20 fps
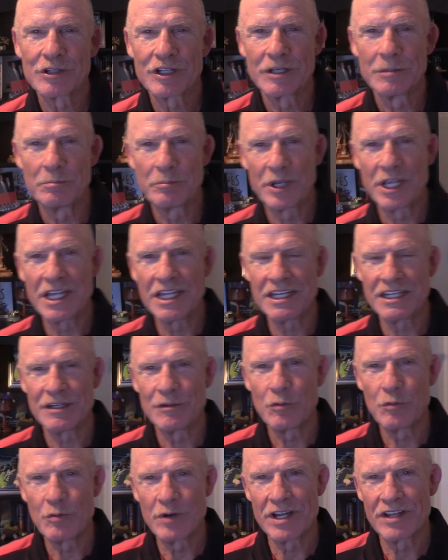
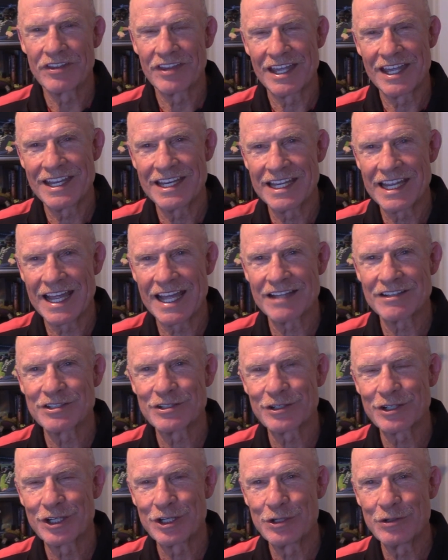competing with a
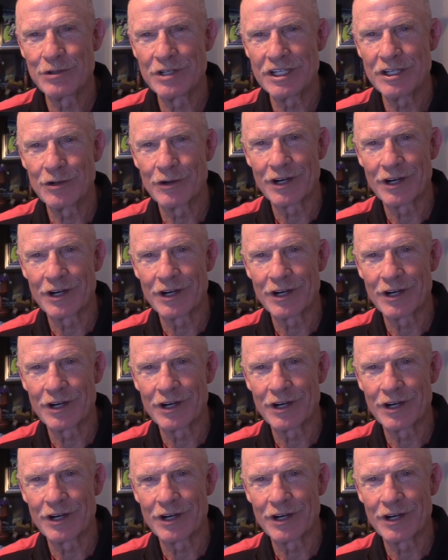cancer cutie